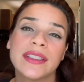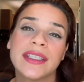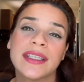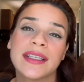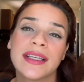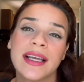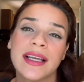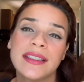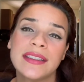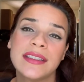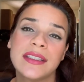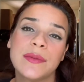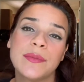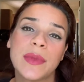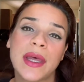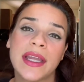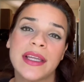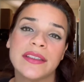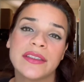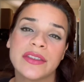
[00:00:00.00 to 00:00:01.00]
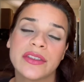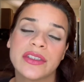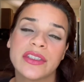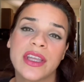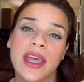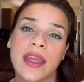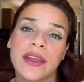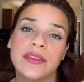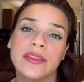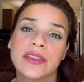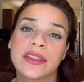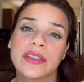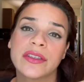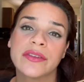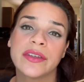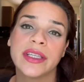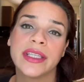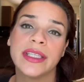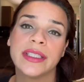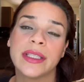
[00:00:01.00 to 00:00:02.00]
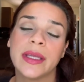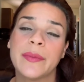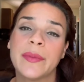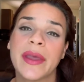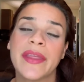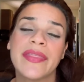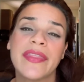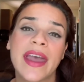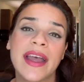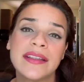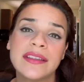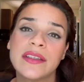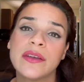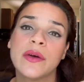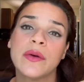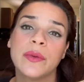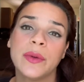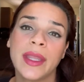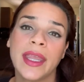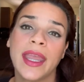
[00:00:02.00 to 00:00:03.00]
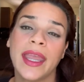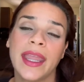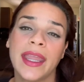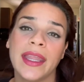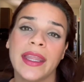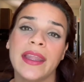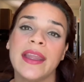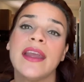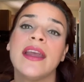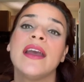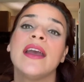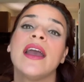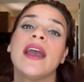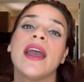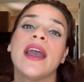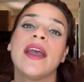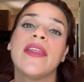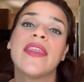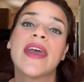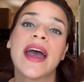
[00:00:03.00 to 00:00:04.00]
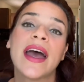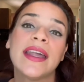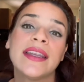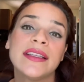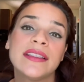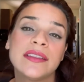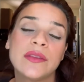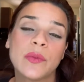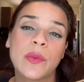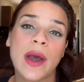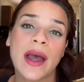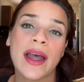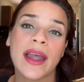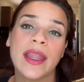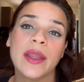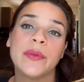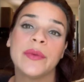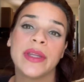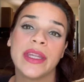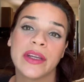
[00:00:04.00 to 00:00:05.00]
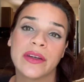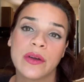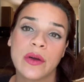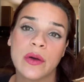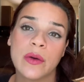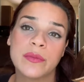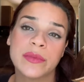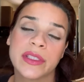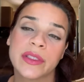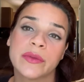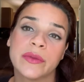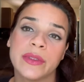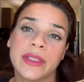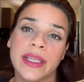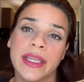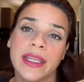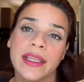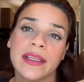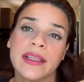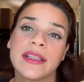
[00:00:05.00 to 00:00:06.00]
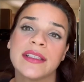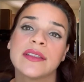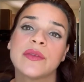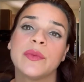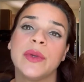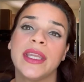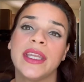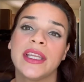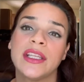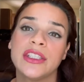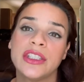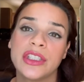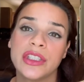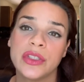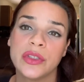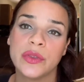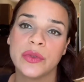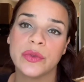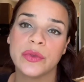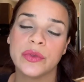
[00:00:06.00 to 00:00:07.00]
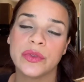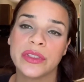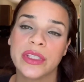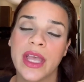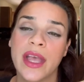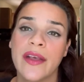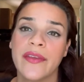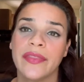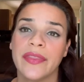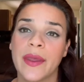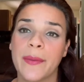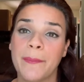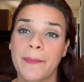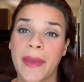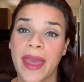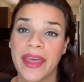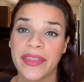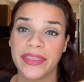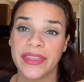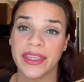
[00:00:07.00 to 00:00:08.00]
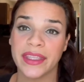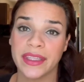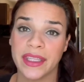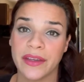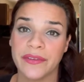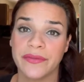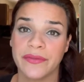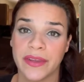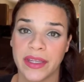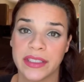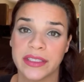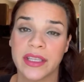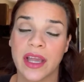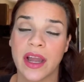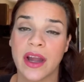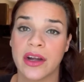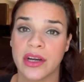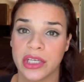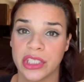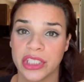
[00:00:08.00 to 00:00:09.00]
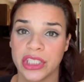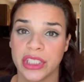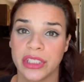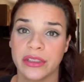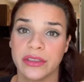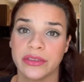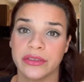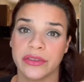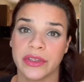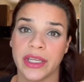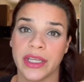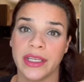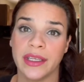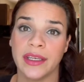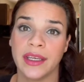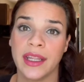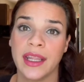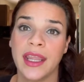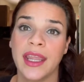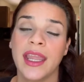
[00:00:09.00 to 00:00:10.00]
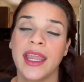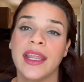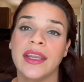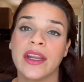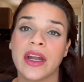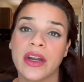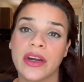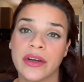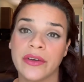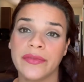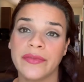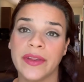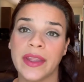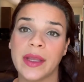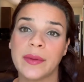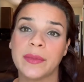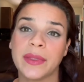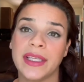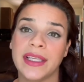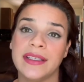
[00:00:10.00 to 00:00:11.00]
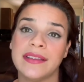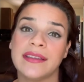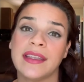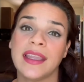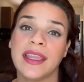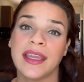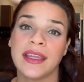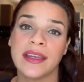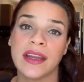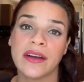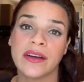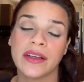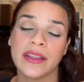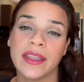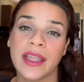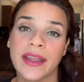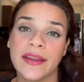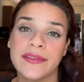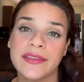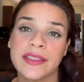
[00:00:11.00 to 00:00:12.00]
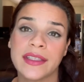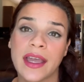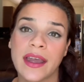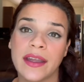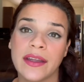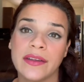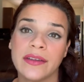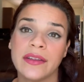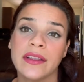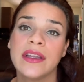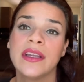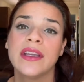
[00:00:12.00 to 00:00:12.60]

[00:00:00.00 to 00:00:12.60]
to customize her child's curriculum, and that's okay. And that is why we are homeschooling, because we can choose the method that fits our children and our families and our lifestyle.